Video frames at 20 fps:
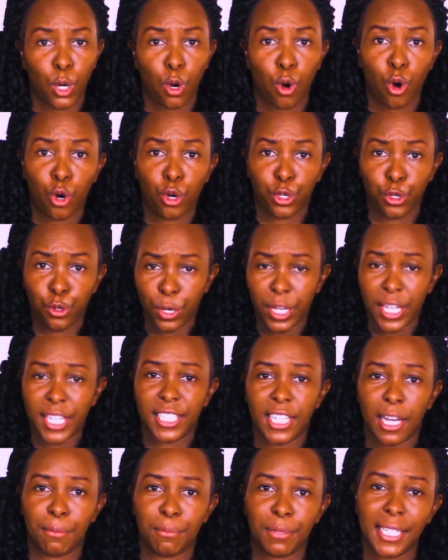or you
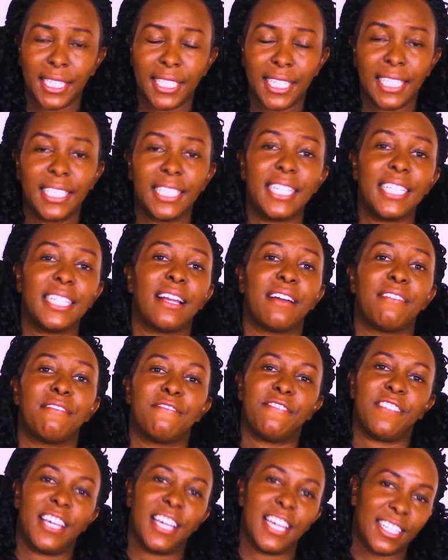interpret it in a
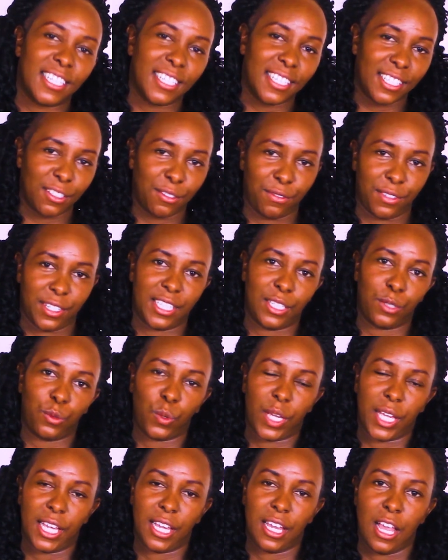very different
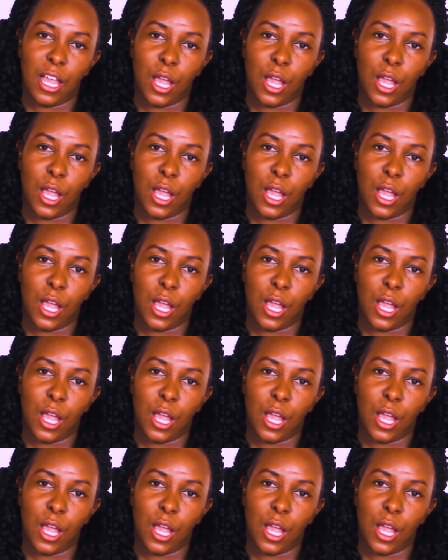way.